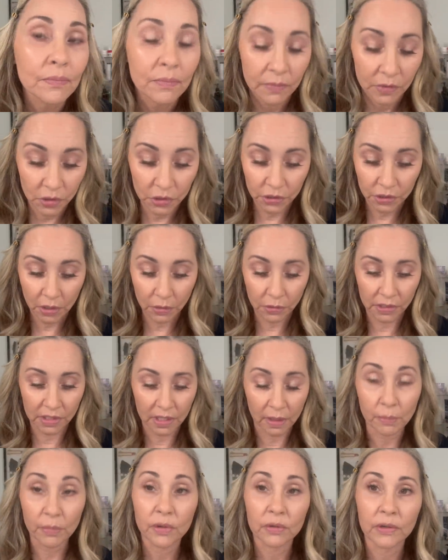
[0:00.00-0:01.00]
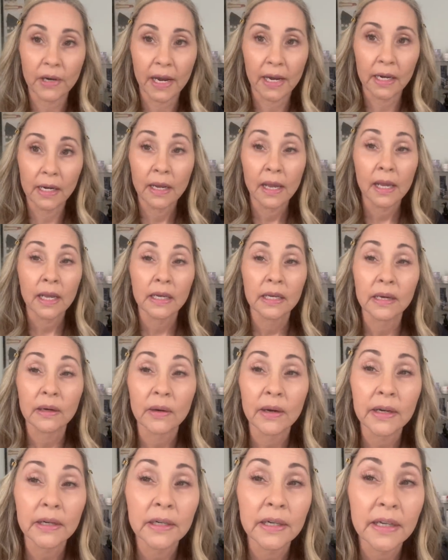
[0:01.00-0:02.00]
So simple, right? Now
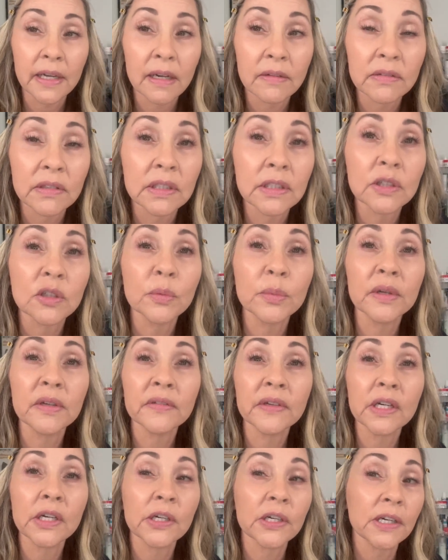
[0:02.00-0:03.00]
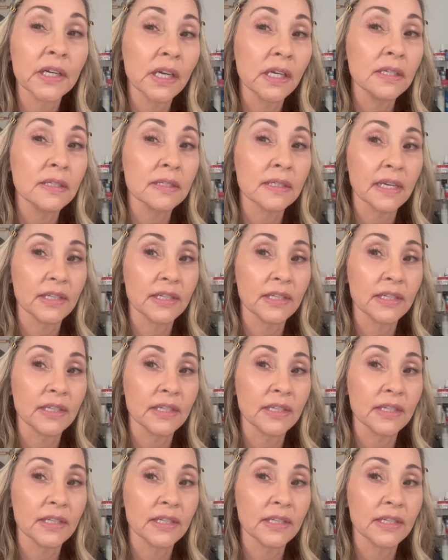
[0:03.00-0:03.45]
I already have a little bit of a crease.